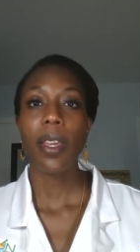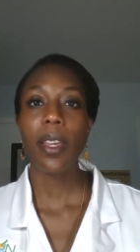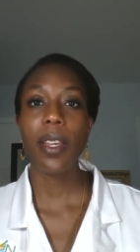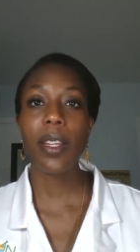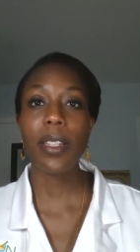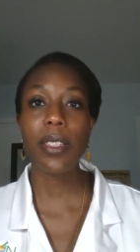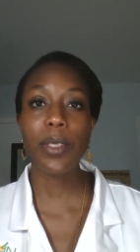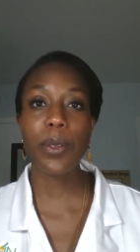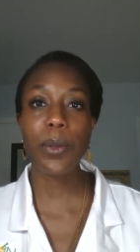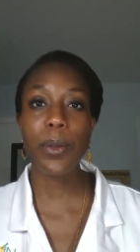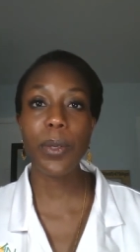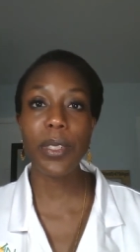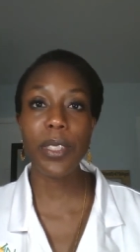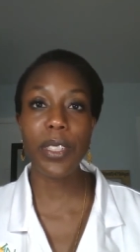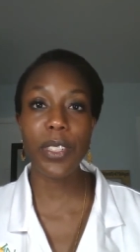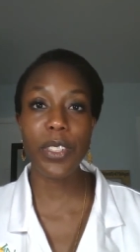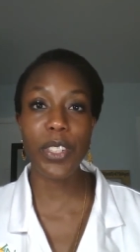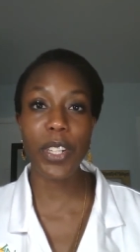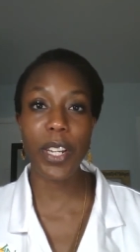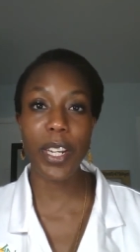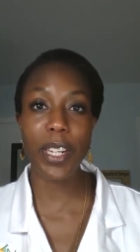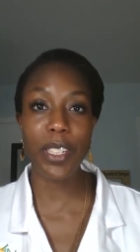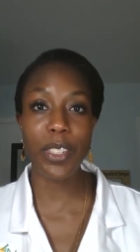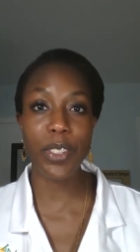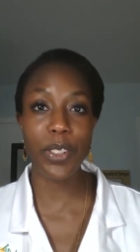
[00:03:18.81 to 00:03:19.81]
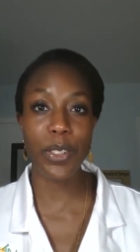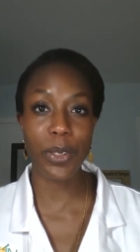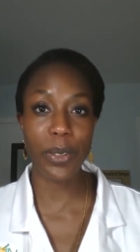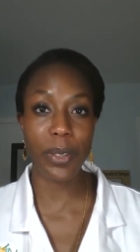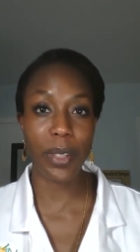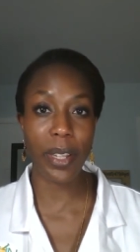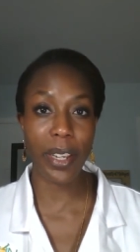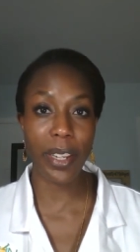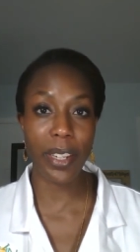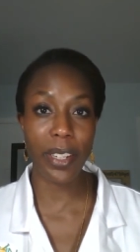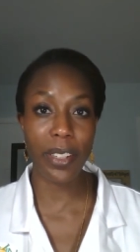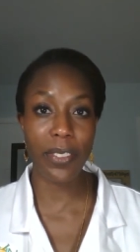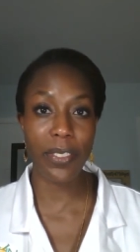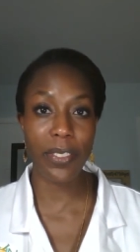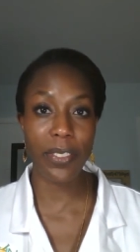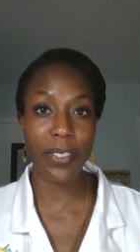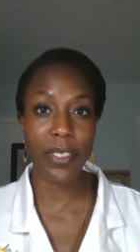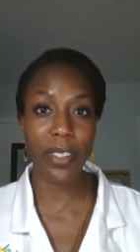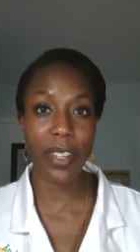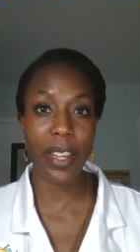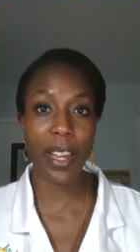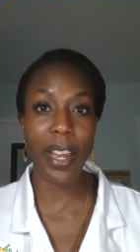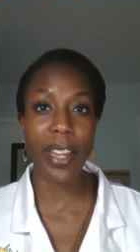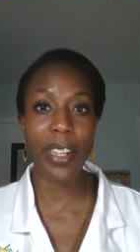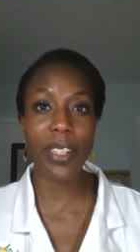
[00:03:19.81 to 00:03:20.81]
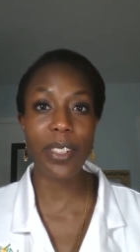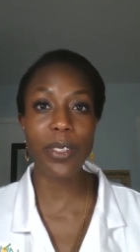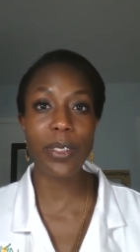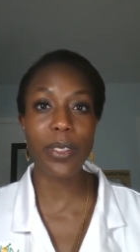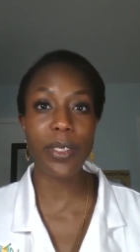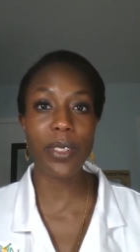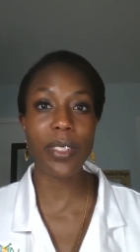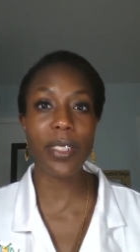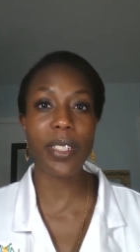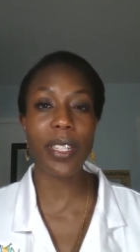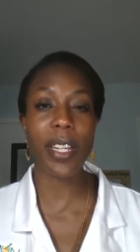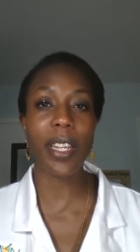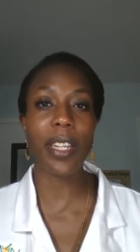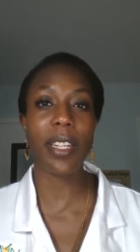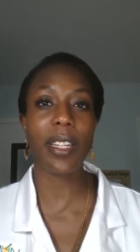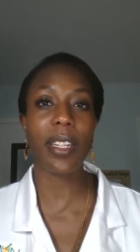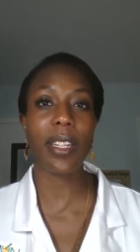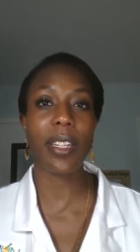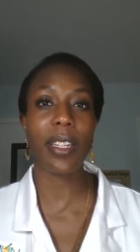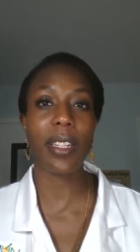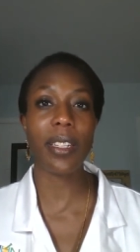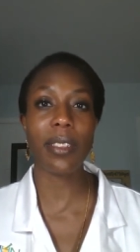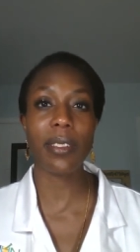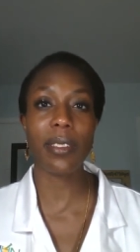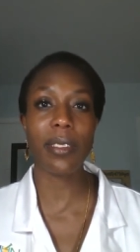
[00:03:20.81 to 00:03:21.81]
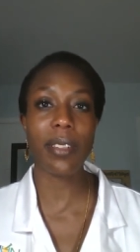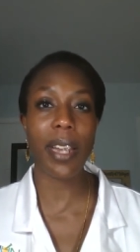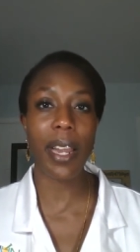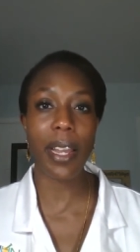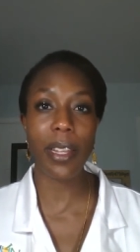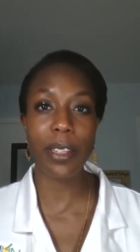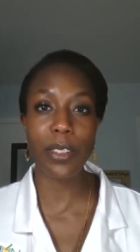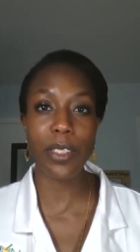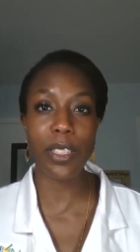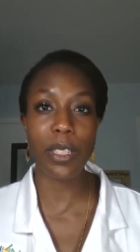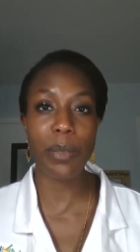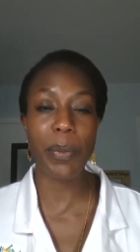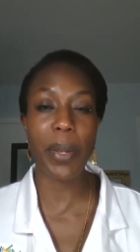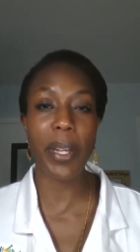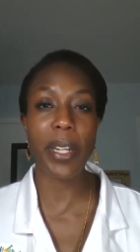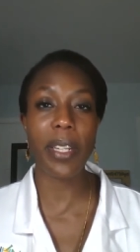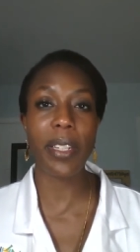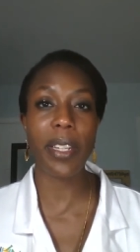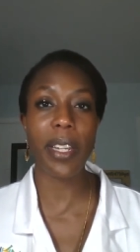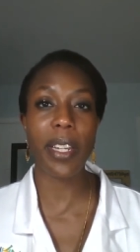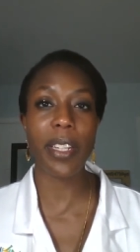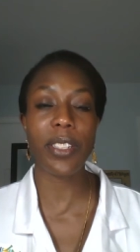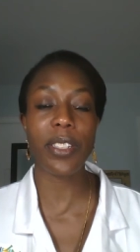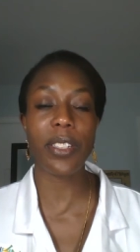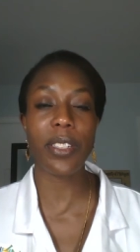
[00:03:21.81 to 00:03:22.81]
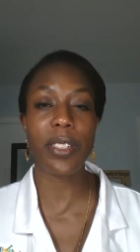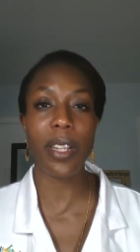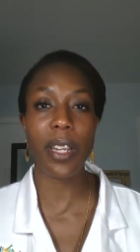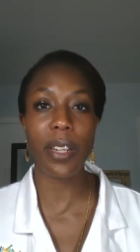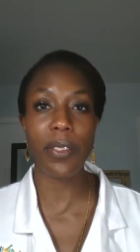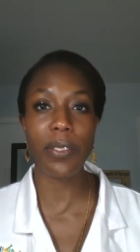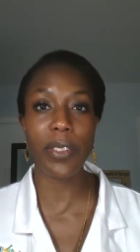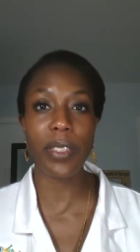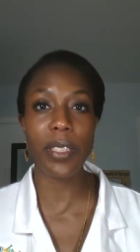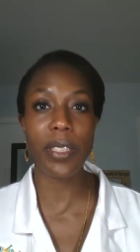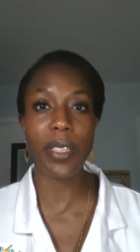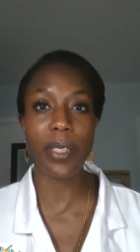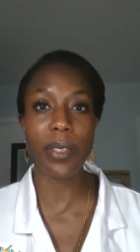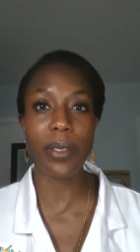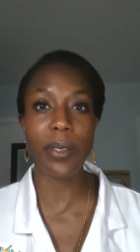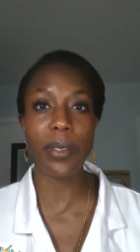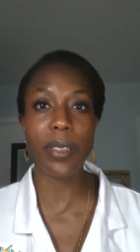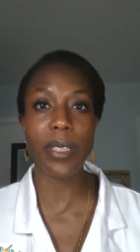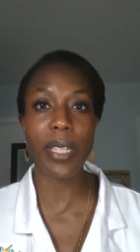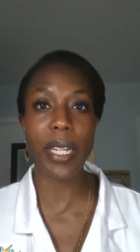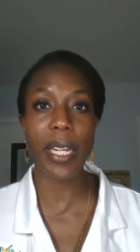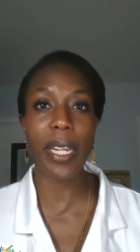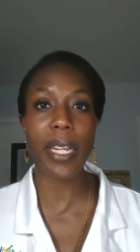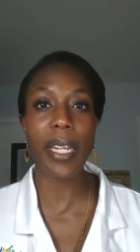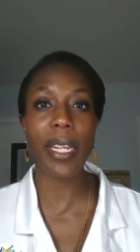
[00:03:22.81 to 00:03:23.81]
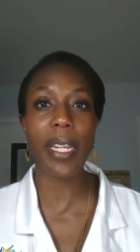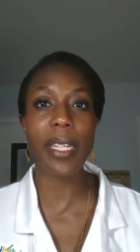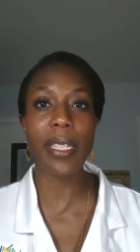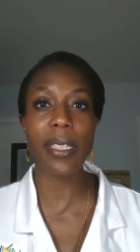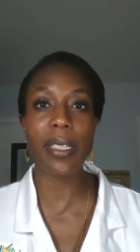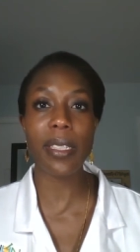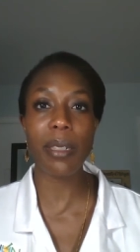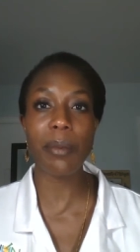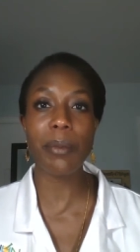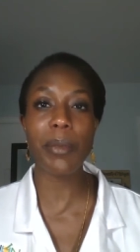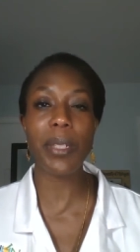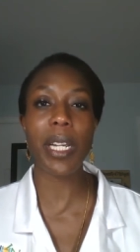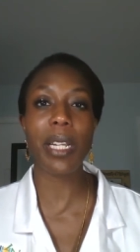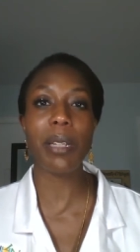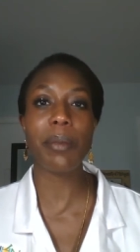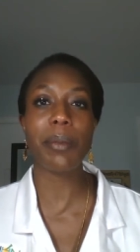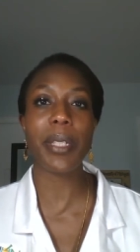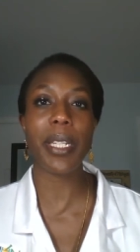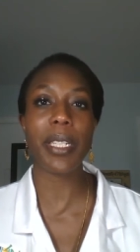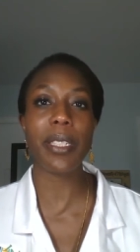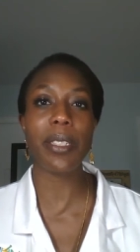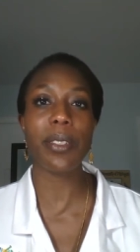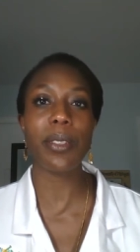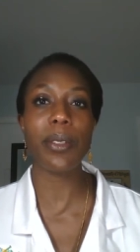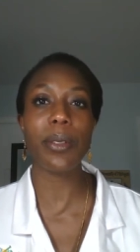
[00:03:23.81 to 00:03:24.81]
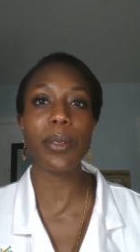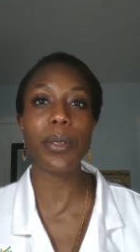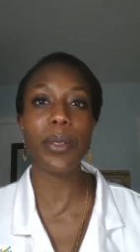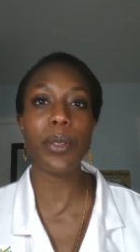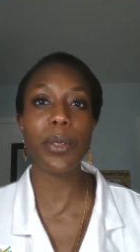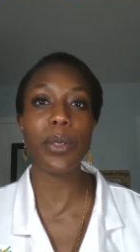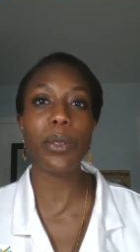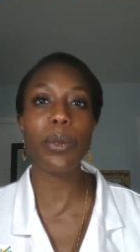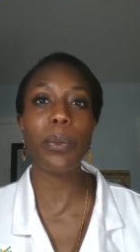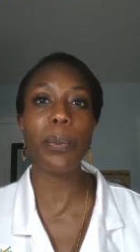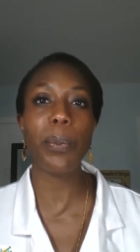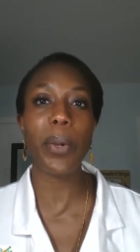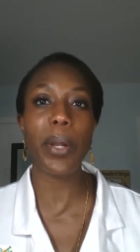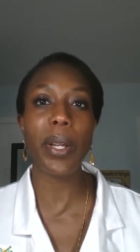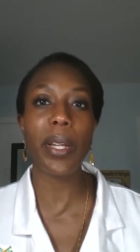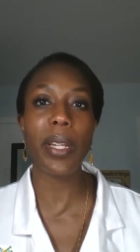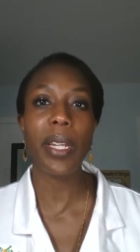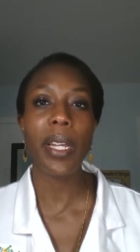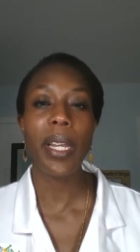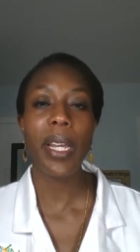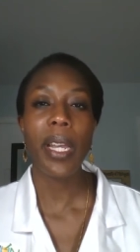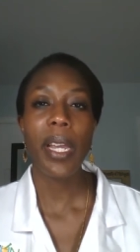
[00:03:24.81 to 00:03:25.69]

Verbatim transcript: It's going to change your life. I used to take a allergy medication every single day and sometimes I still do, but